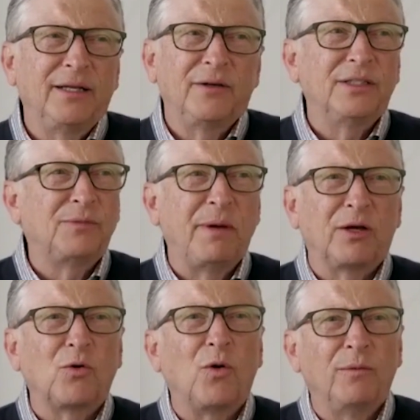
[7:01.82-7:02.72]
know, his
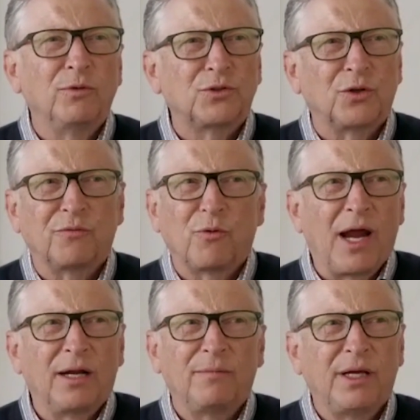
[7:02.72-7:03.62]
Bitcoin will sort of
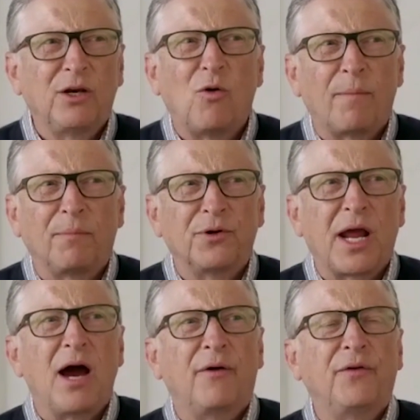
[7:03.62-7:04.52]
randomly go up or
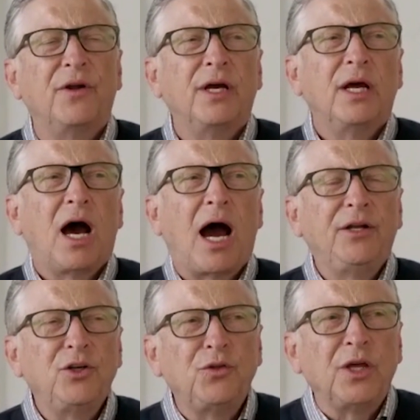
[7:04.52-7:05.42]
down. I
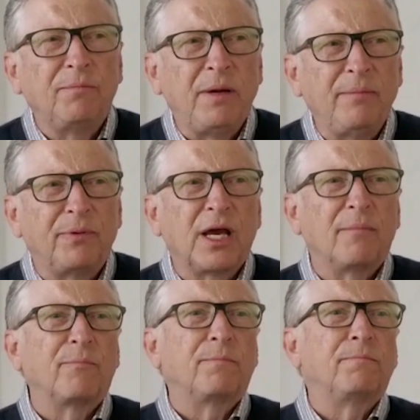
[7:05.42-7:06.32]
do think people
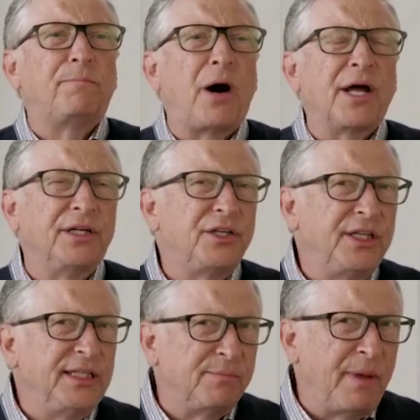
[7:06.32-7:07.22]
get bought into
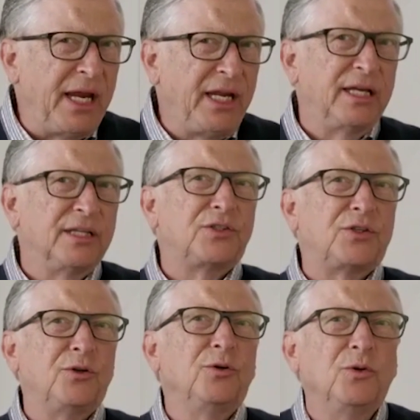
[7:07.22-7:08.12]
these manias
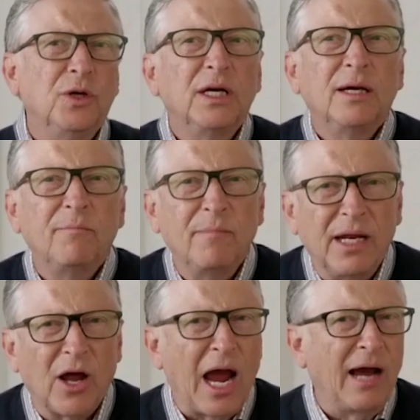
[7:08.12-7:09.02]
who may
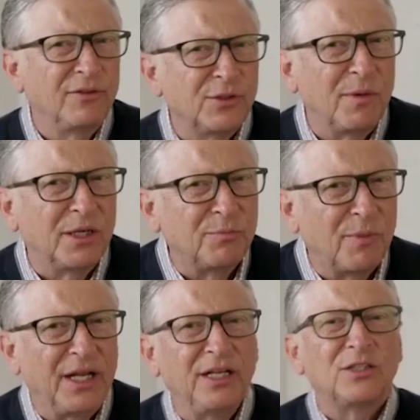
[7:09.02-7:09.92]
not have as much
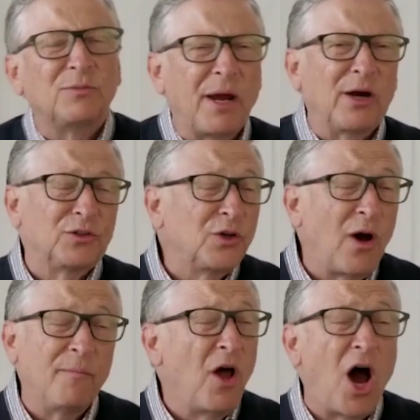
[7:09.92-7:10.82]
money to spare. So
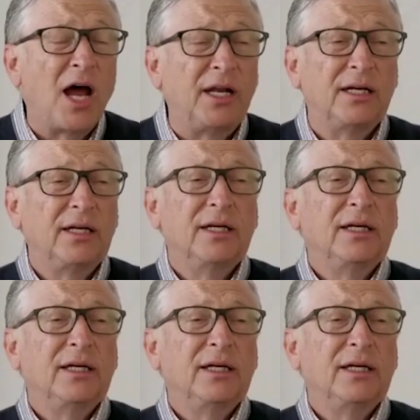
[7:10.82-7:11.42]
I'm not